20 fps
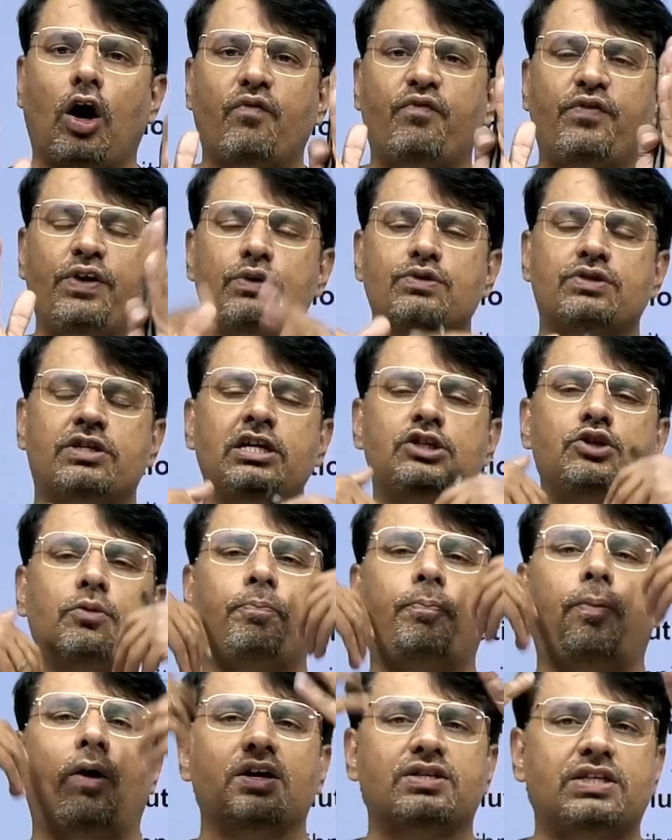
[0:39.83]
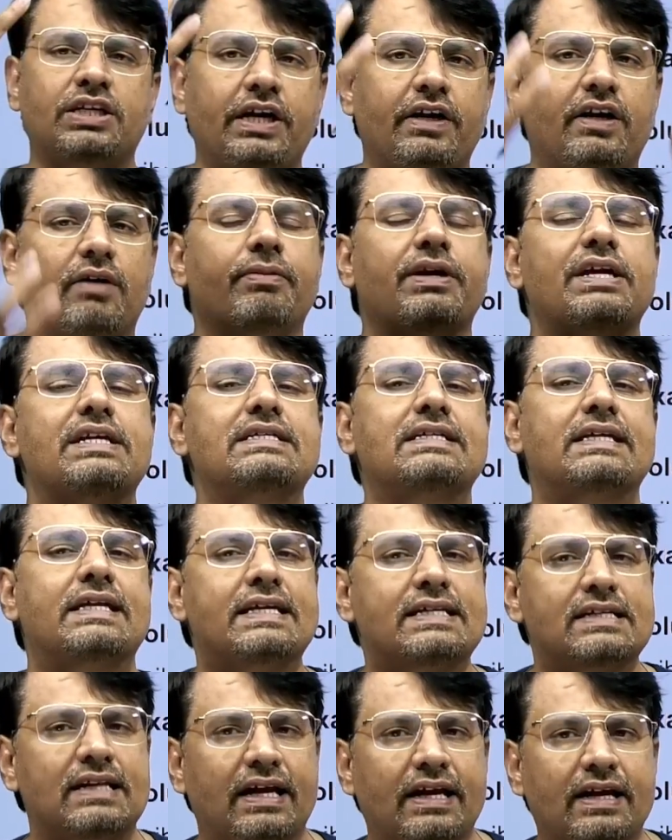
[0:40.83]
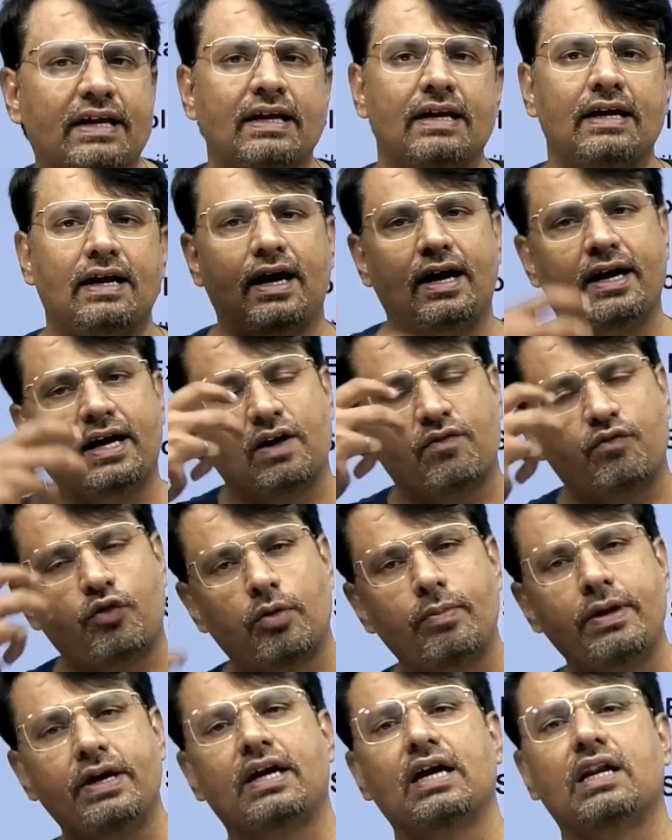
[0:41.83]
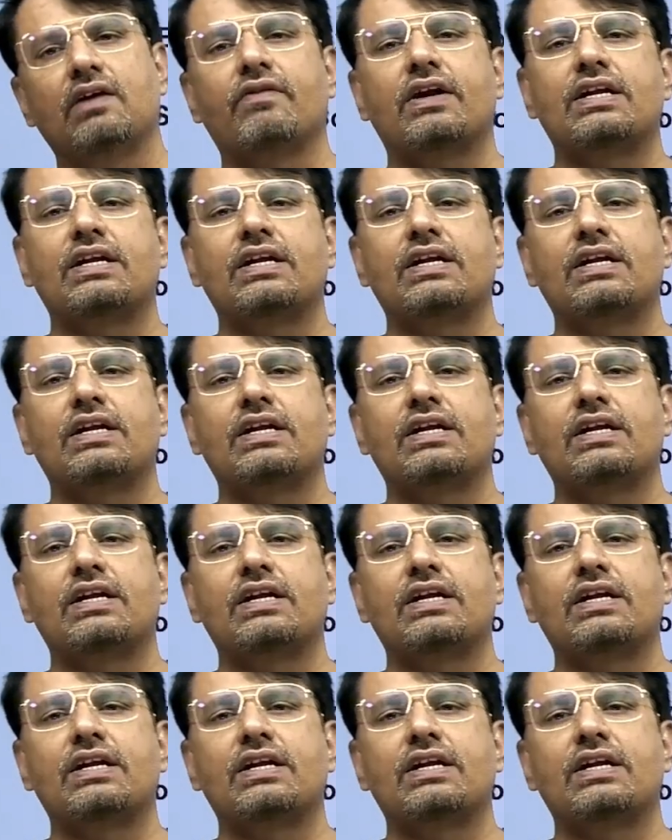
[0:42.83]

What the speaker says: take series of its positive terms, which will also come as convergent,